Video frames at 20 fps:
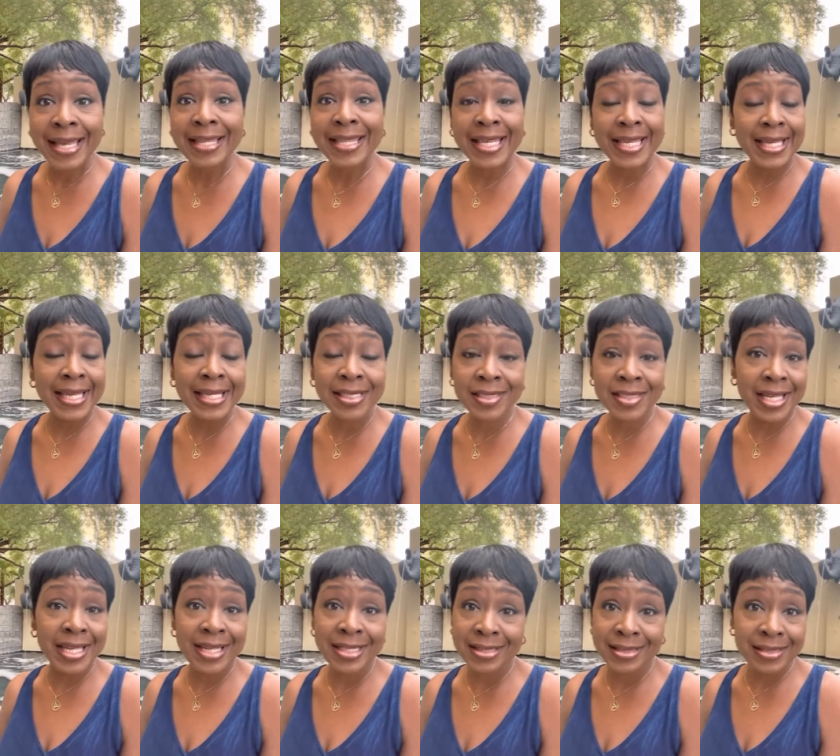that he's
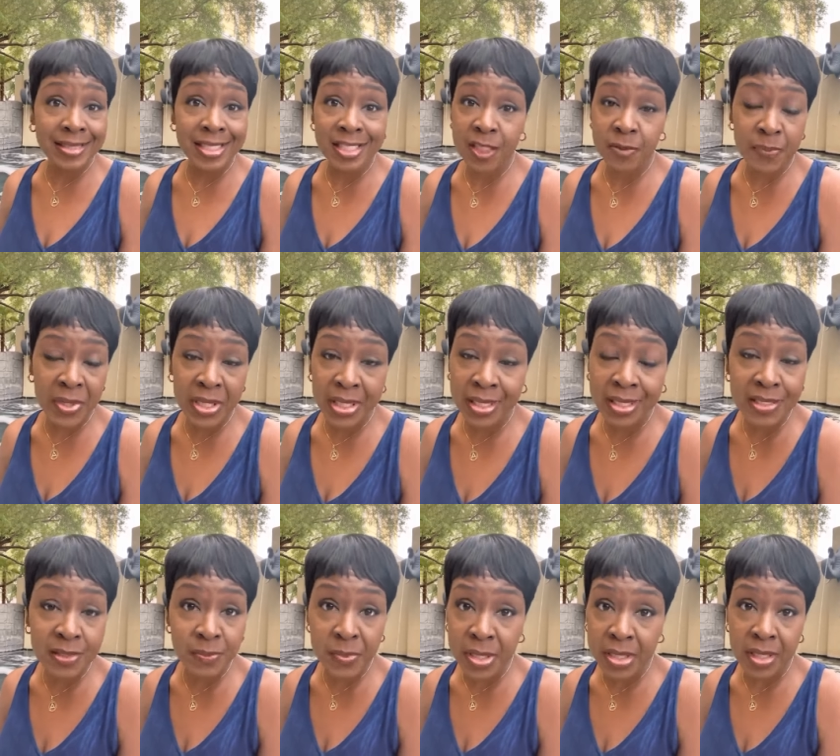not just spending
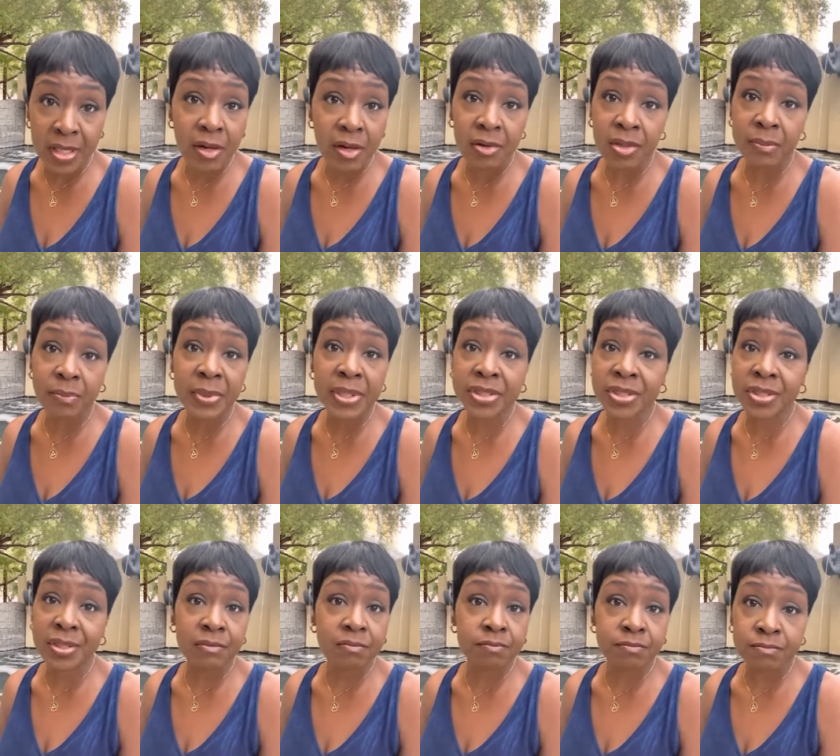his money on a bunch
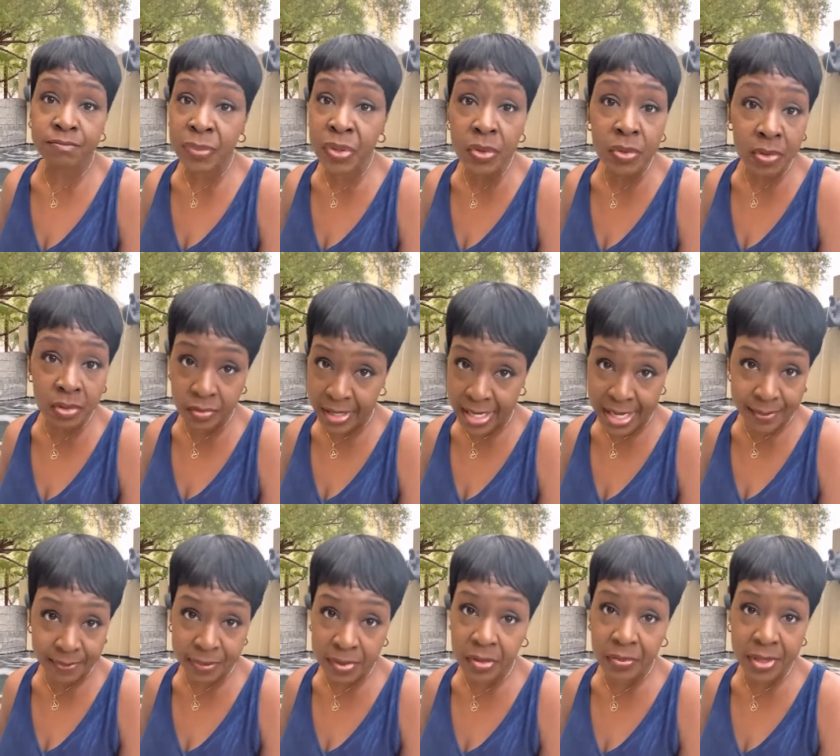of bull crap,
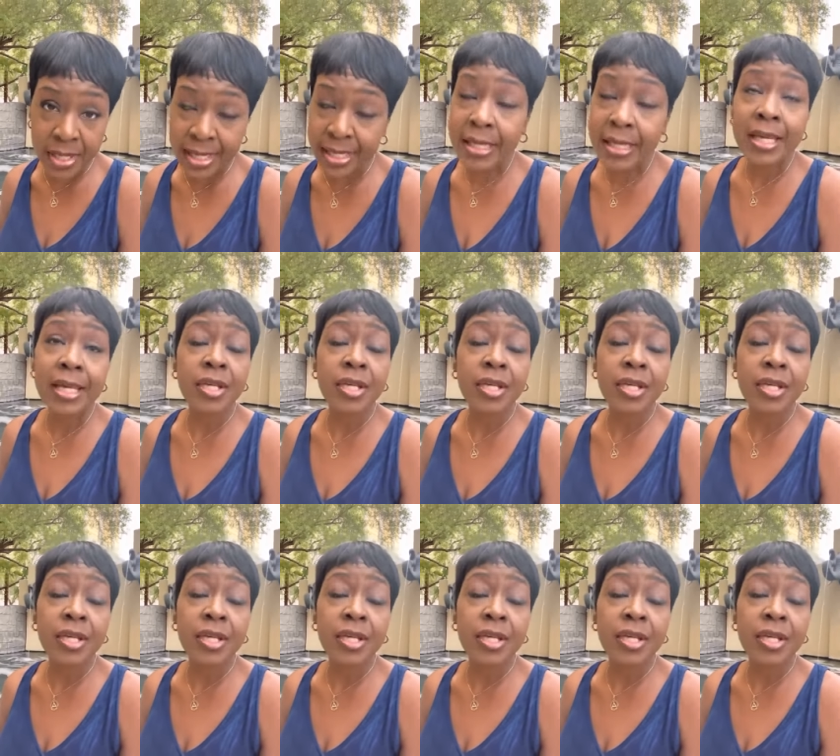okay?